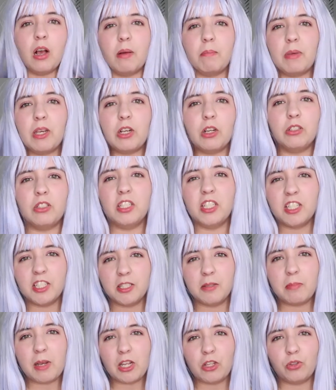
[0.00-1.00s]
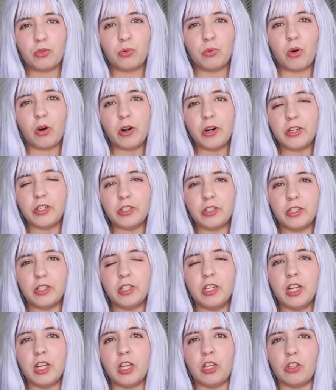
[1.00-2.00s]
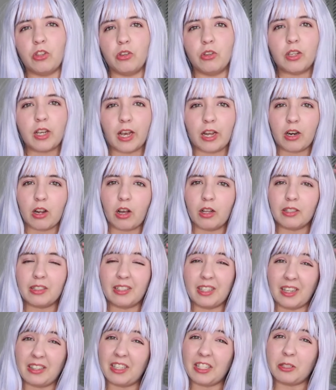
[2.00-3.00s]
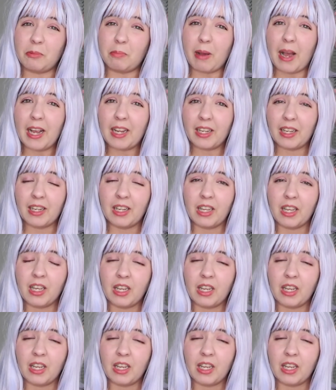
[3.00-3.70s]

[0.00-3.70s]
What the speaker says: because this is made to order, you cannot send this back.